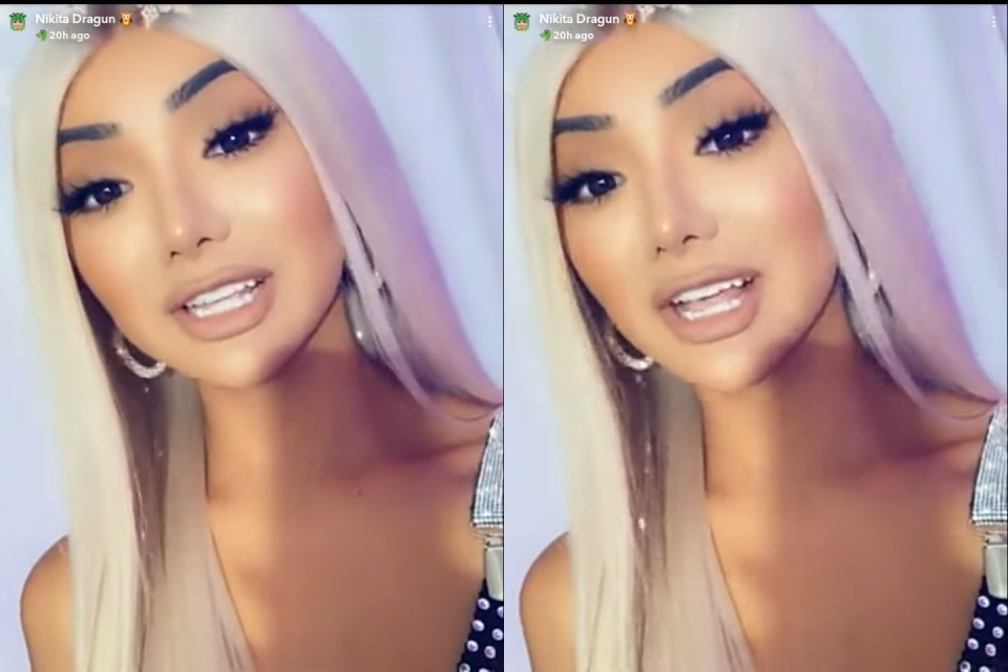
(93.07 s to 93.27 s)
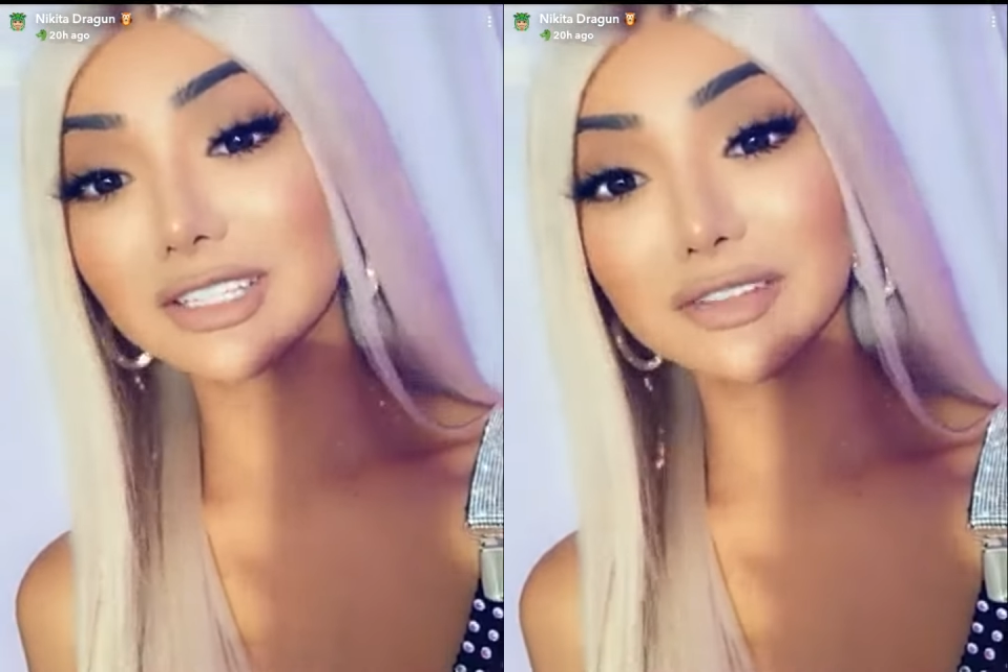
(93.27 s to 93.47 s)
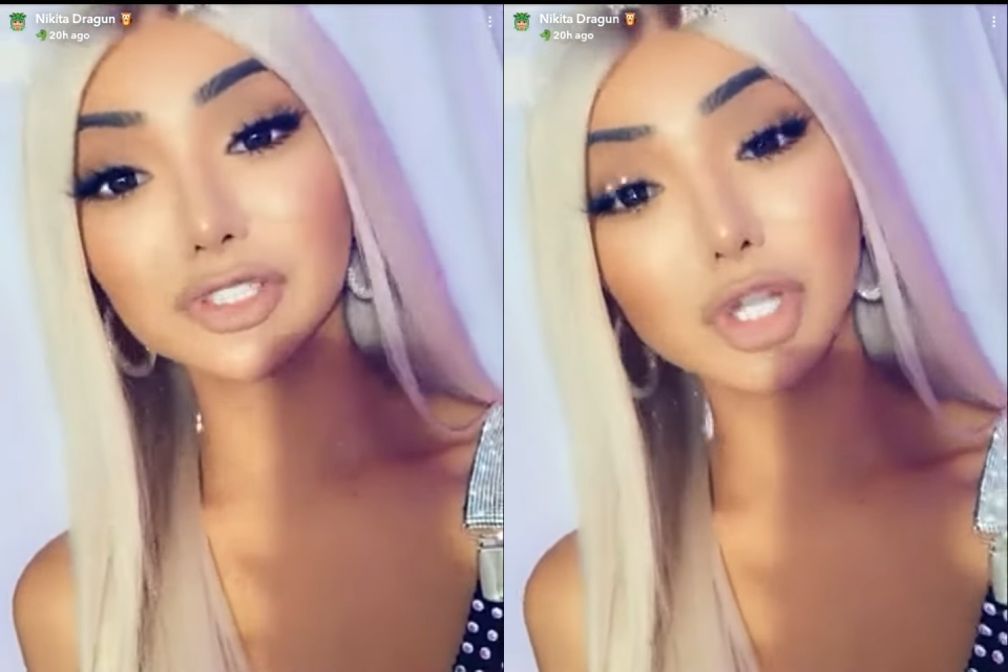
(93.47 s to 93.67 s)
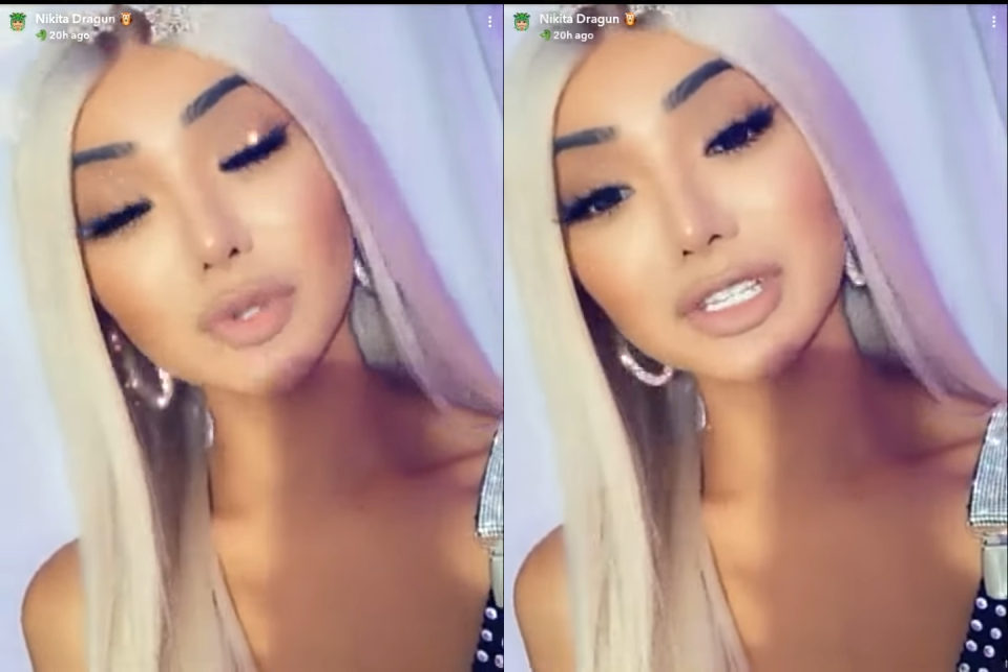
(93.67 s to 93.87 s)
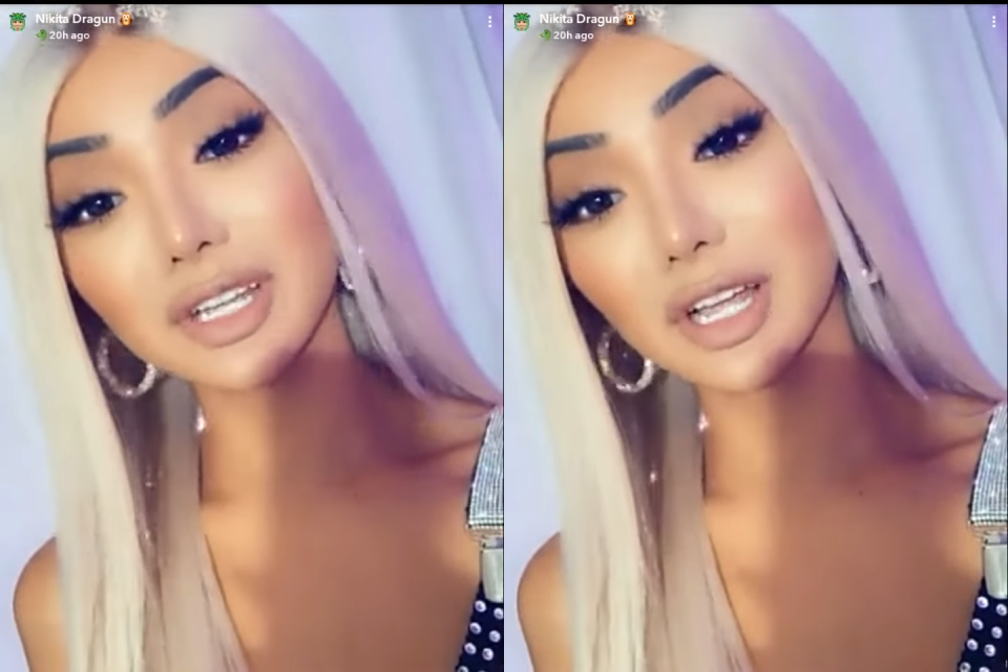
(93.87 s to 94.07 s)
yes, I've
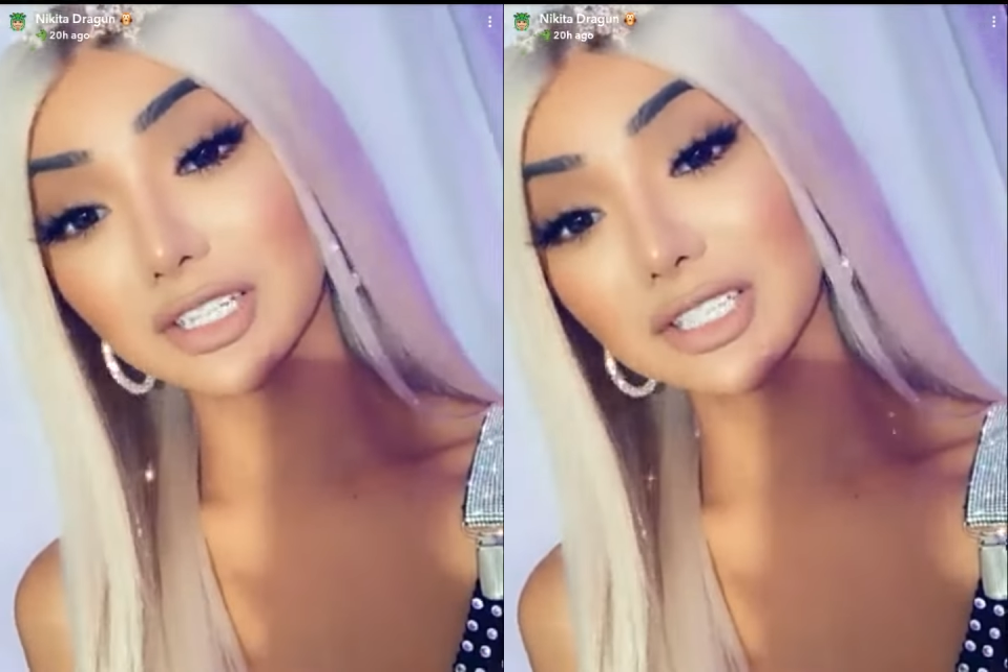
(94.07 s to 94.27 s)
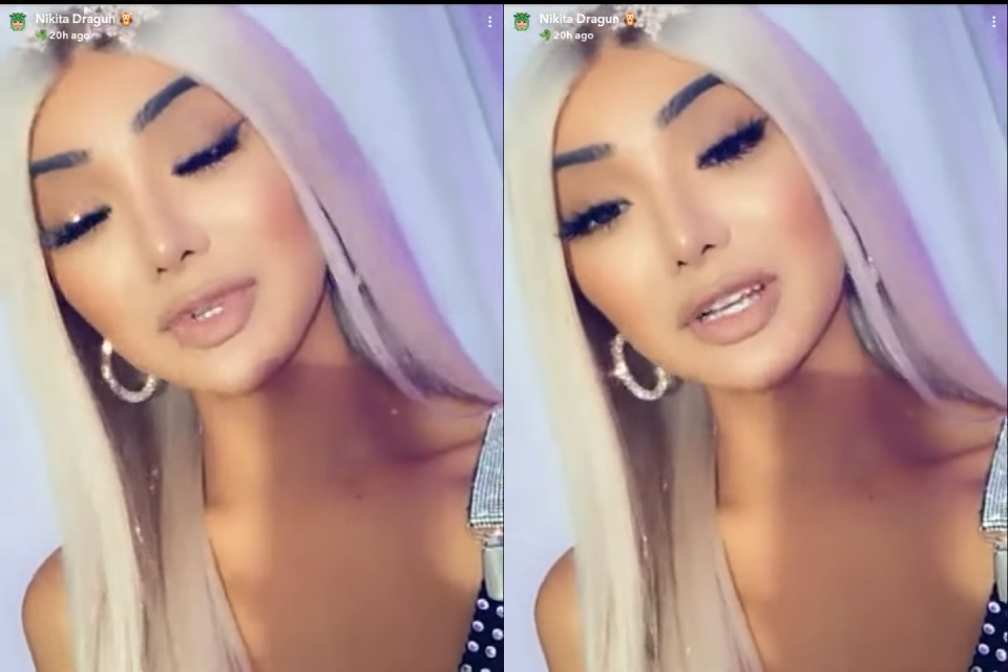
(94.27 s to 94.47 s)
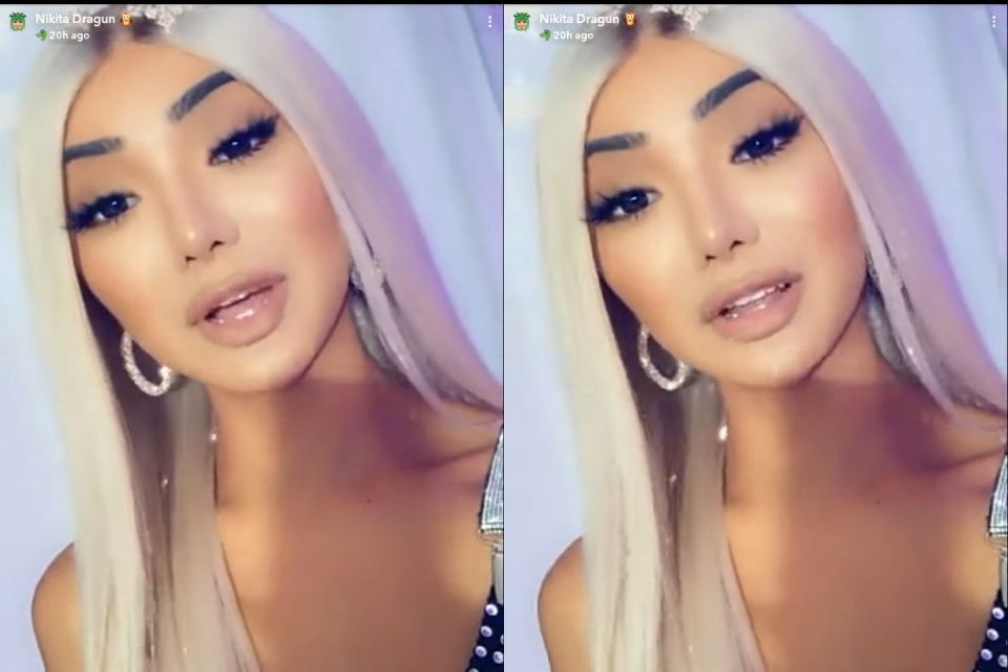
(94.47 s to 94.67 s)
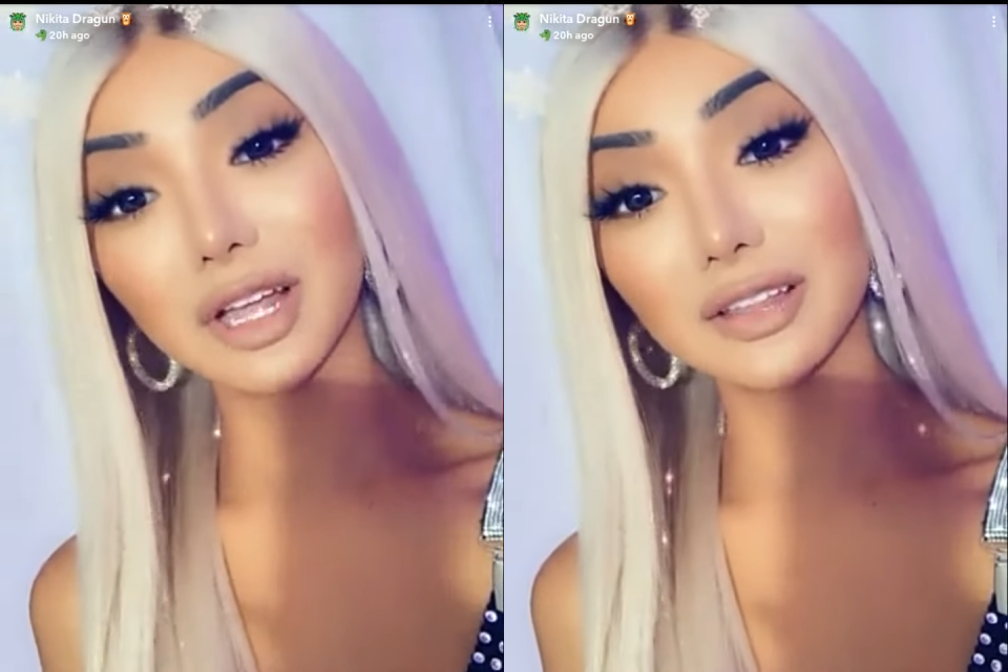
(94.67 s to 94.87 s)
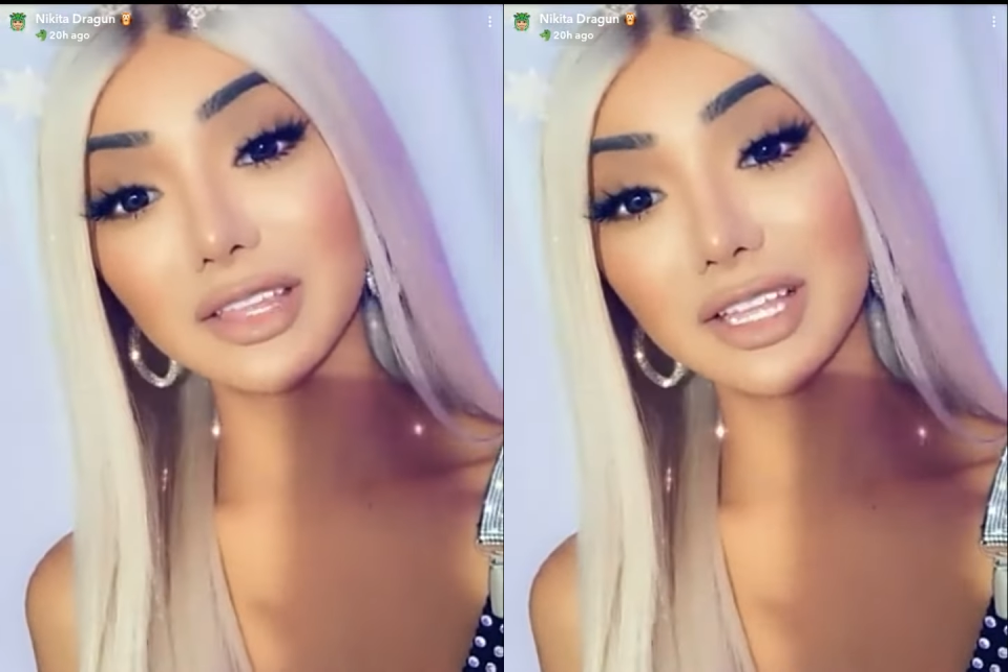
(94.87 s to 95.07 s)
chosen not to speak about a
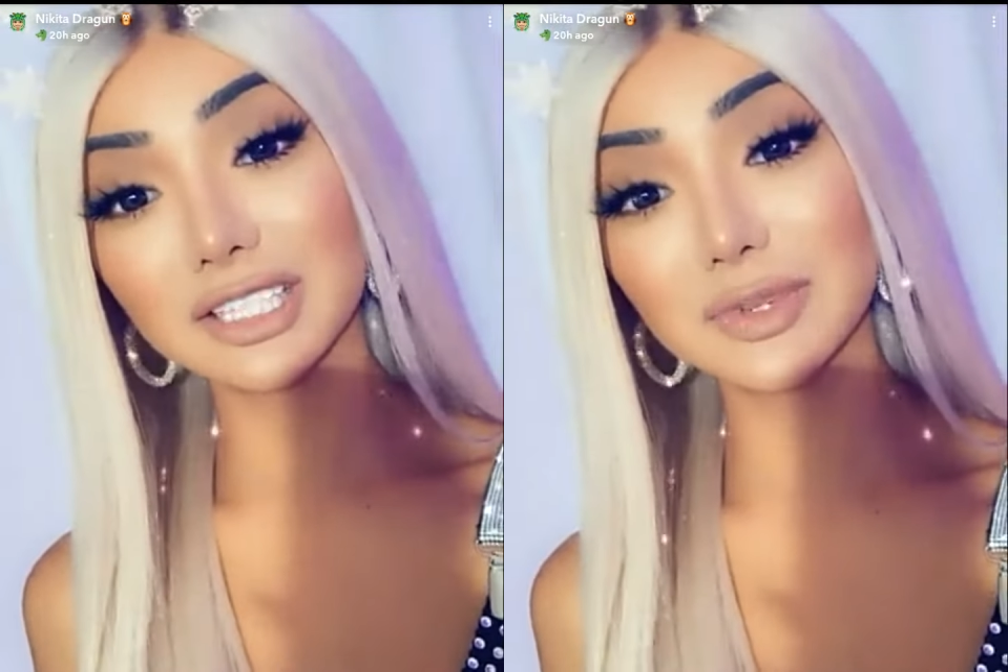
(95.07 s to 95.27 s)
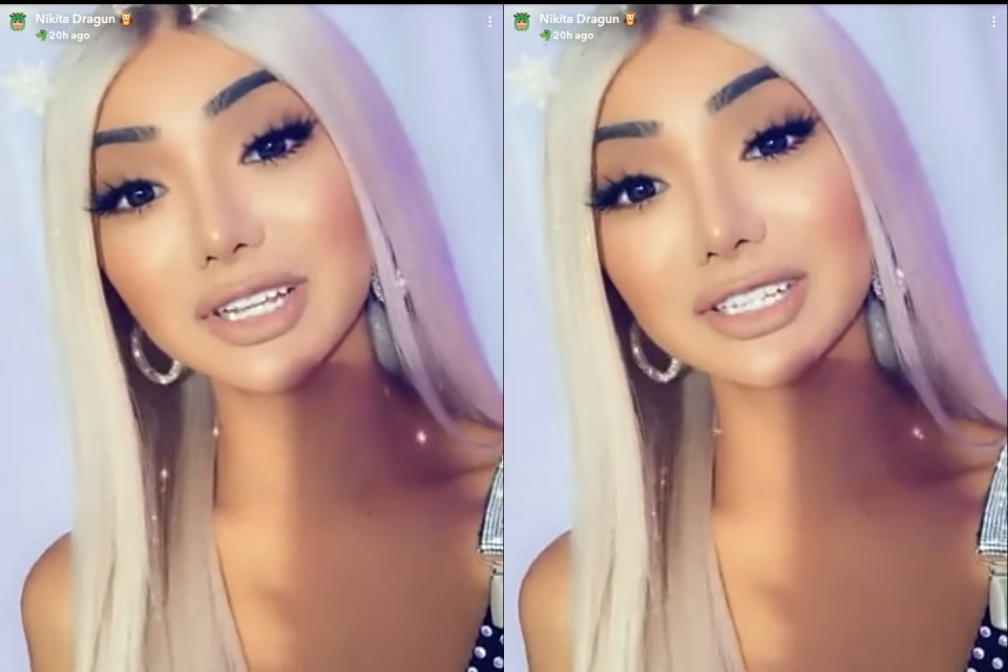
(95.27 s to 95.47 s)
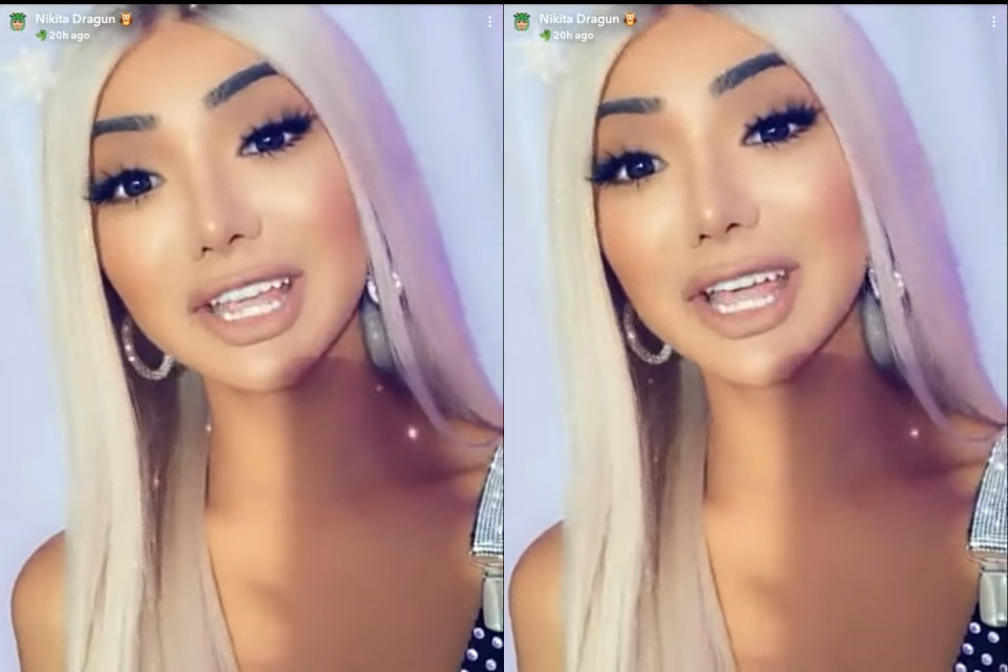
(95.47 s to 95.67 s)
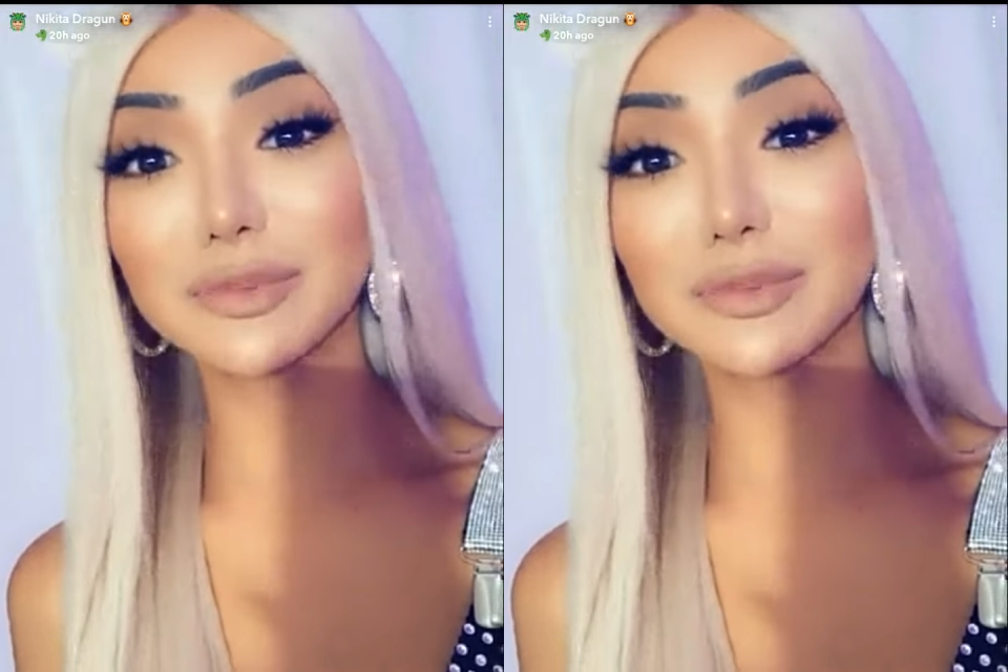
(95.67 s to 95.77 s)
lot of things because I